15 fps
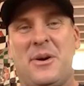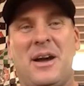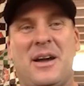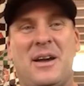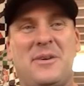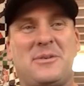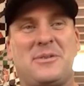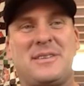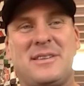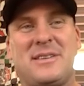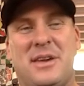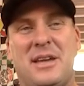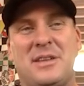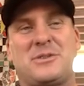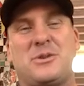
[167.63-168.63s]
I, I, was
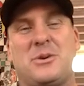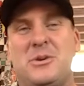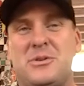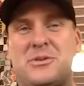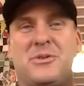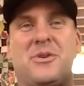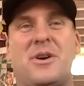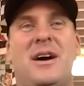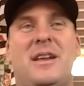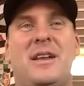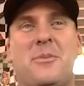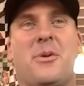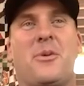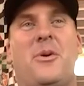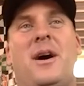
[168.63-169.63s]
getting so used to drawing
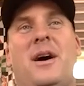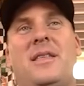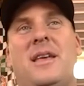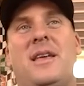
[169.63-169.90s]
number one.